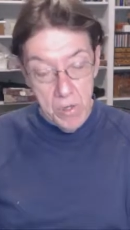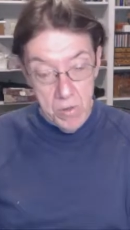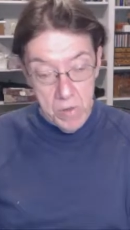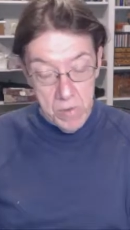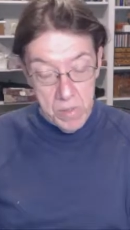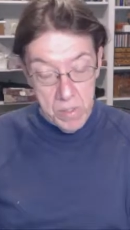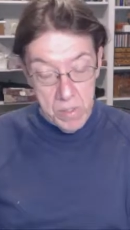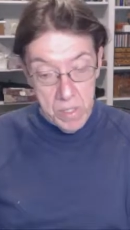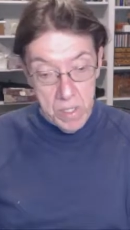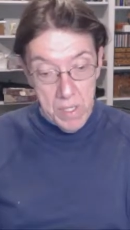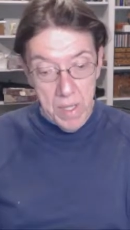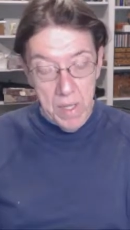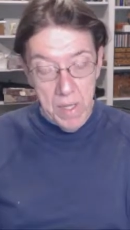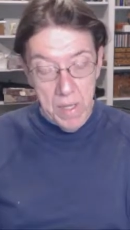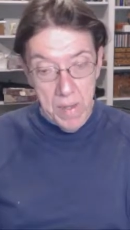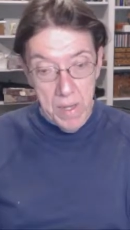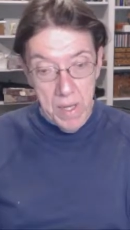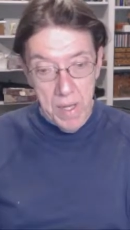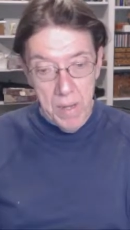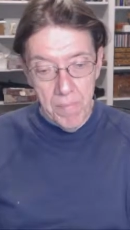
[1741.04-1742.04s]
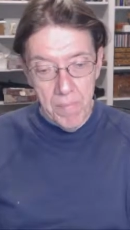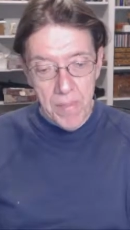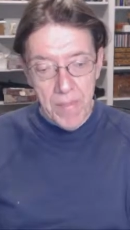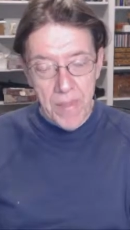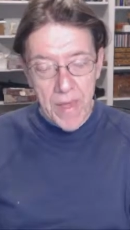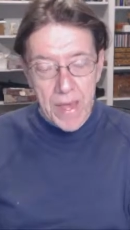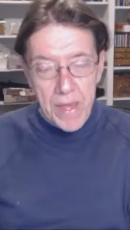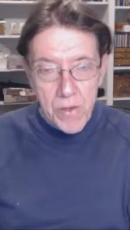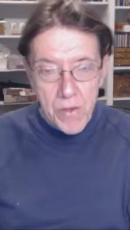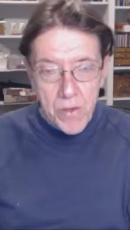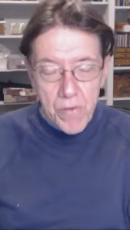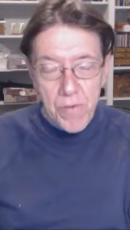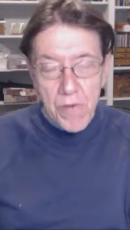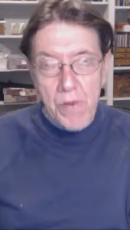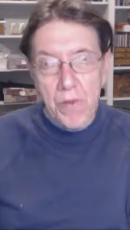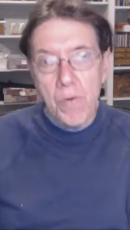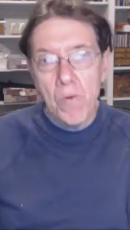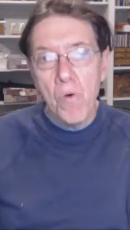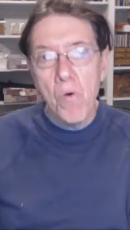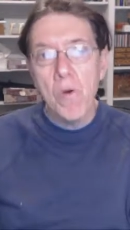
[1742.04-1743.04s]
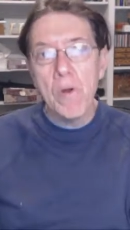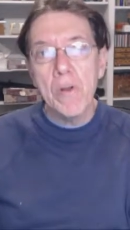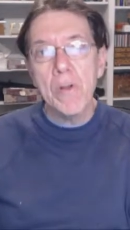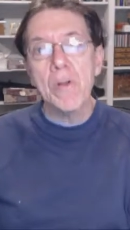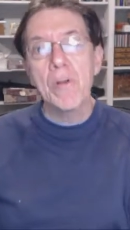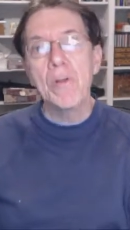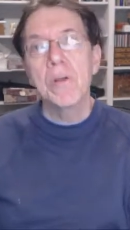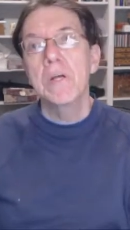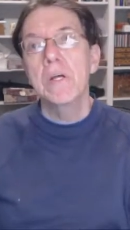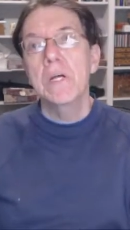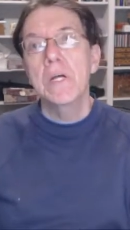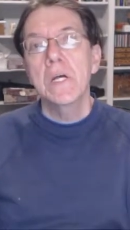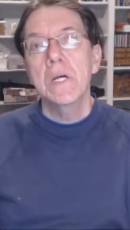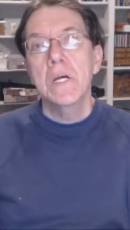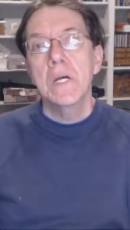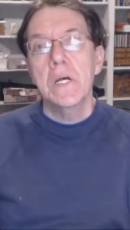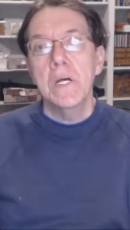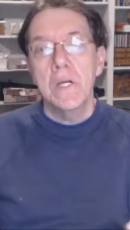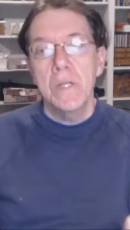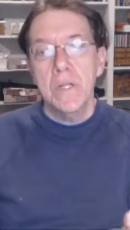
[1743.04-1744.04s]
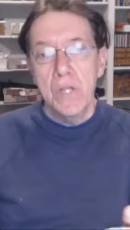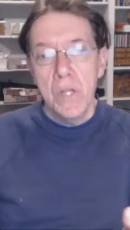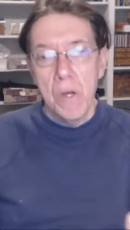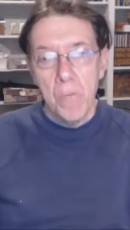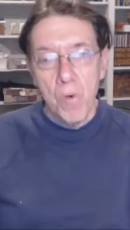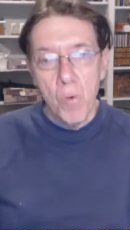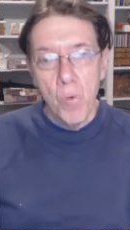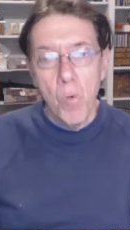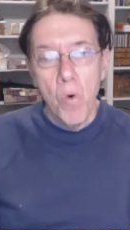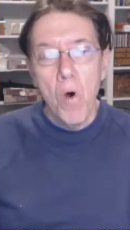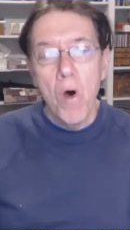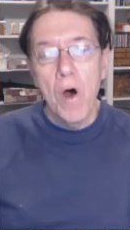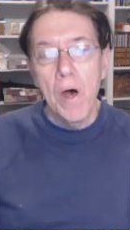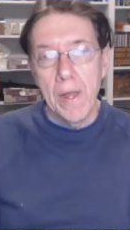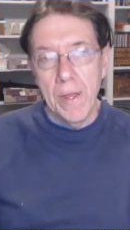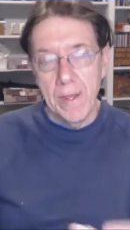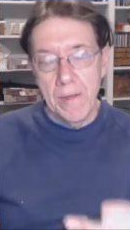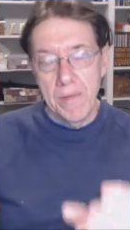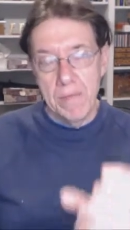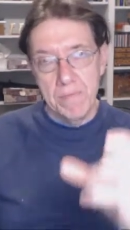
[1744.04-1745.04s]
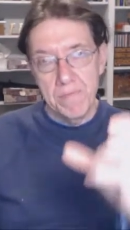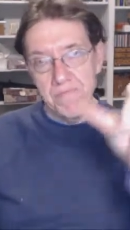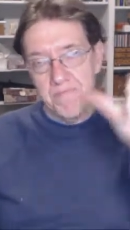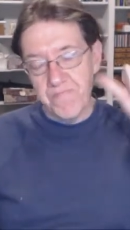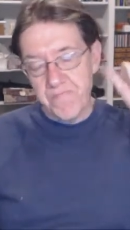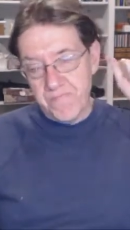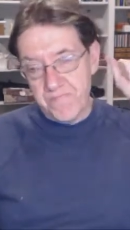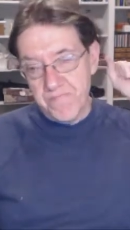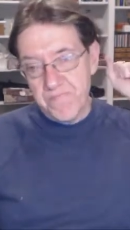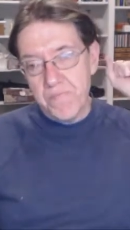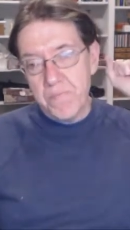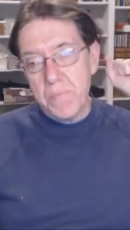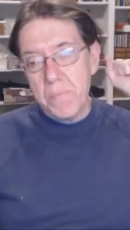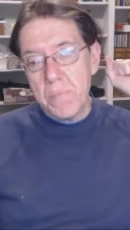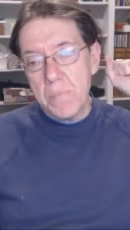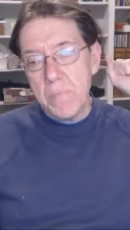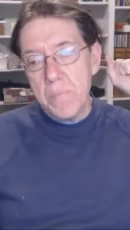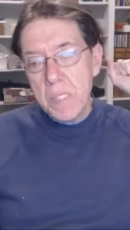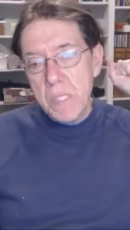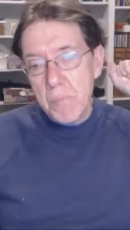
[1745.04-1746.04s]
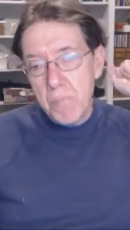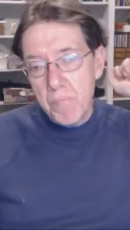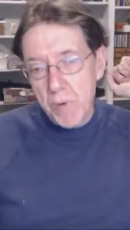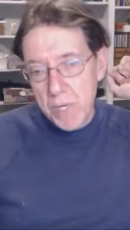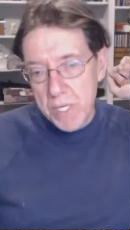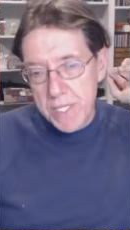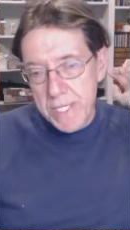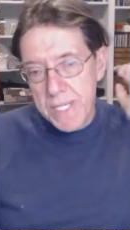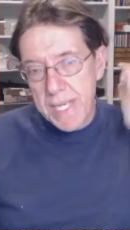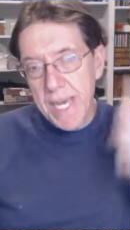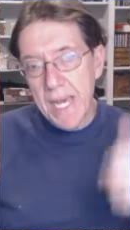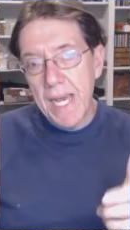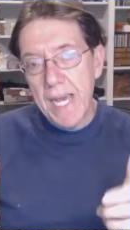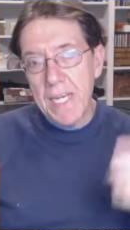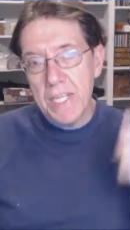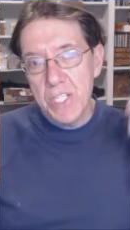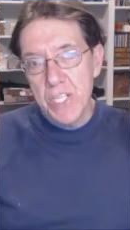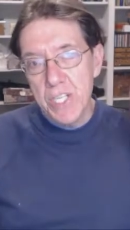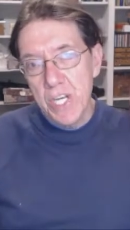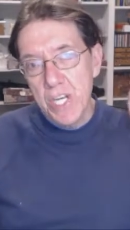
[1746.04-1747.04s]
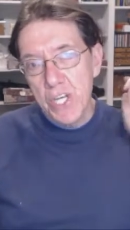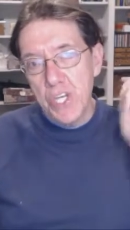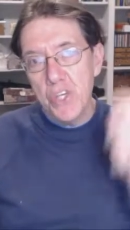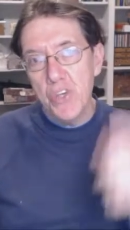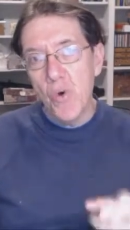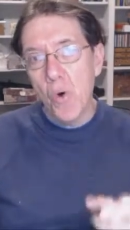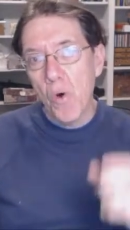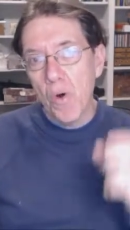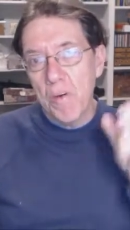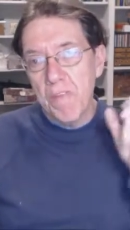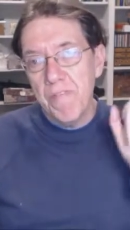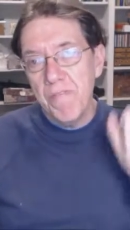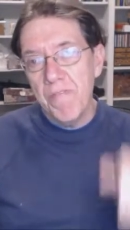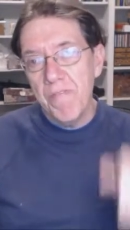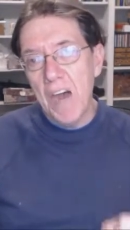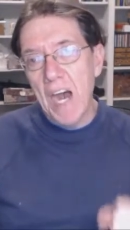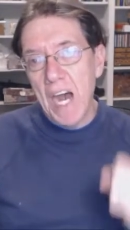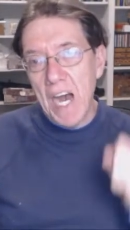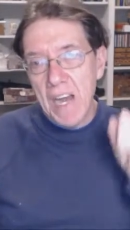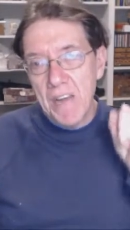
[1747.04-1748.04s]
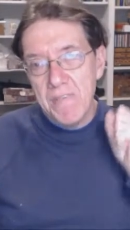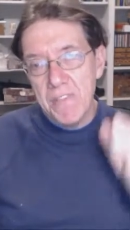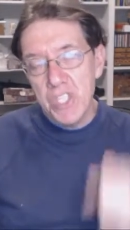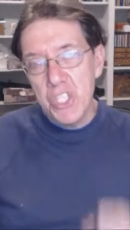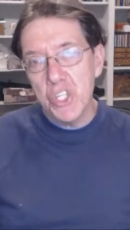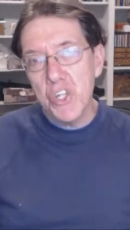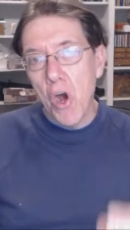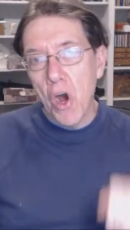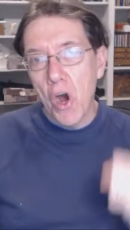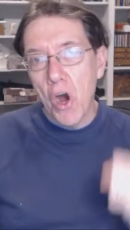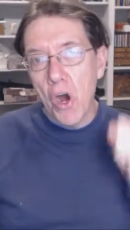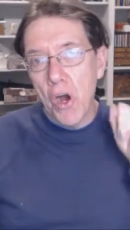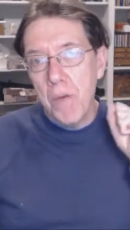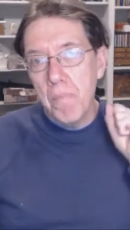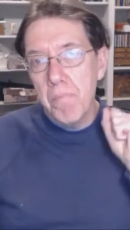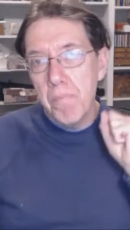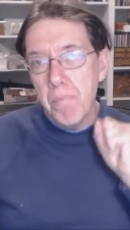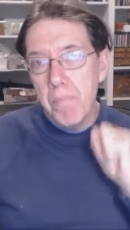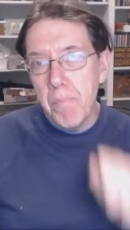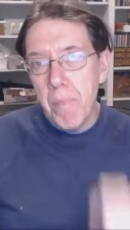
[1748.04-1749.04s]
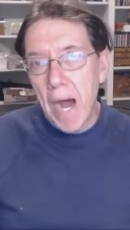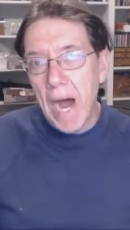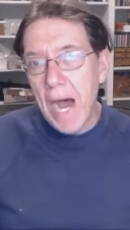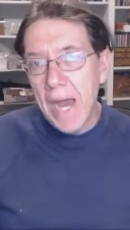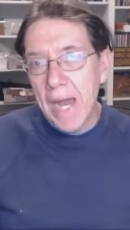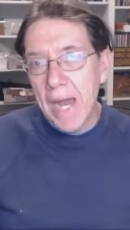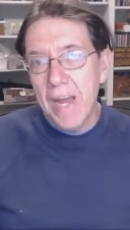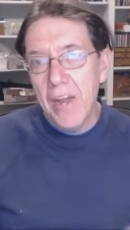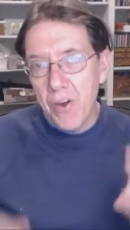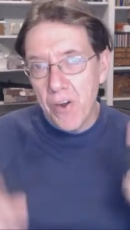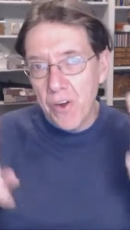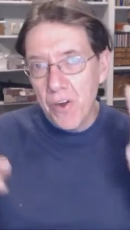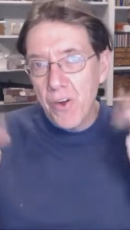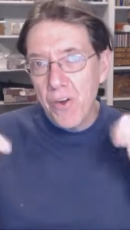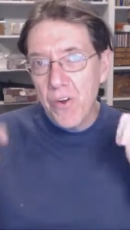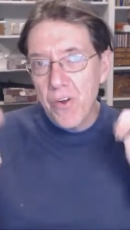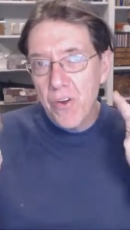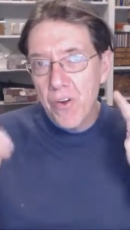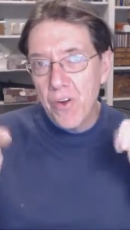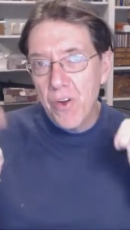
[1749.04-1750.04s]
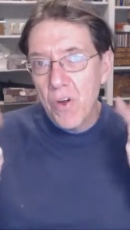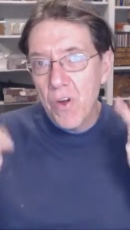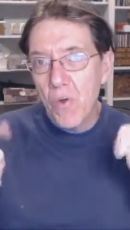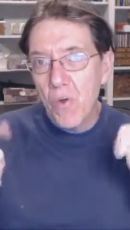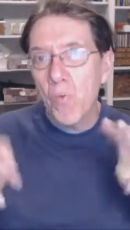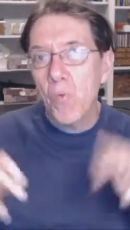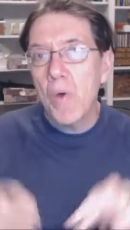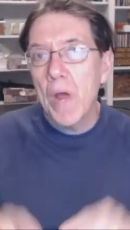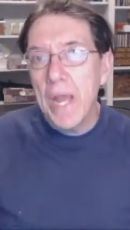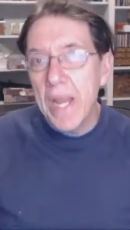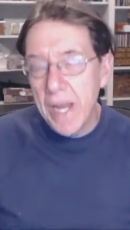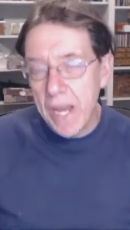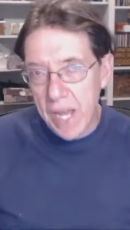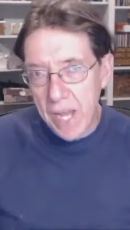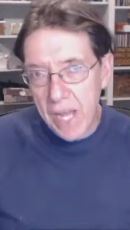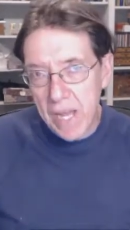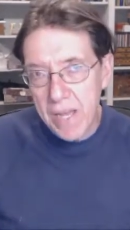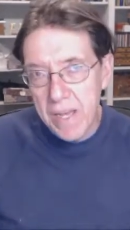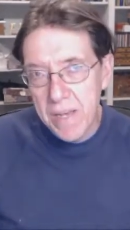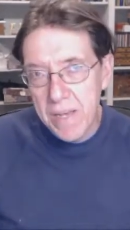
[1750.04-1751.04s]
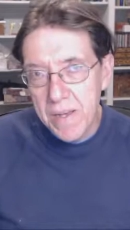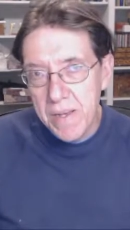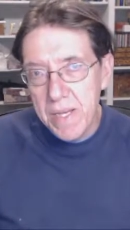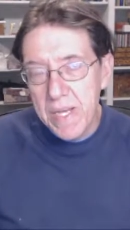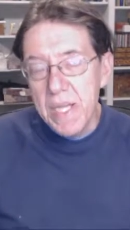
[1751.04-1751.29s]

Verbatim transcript: you know, um, thank you for your order. Number one, protect your five-star buyer rating.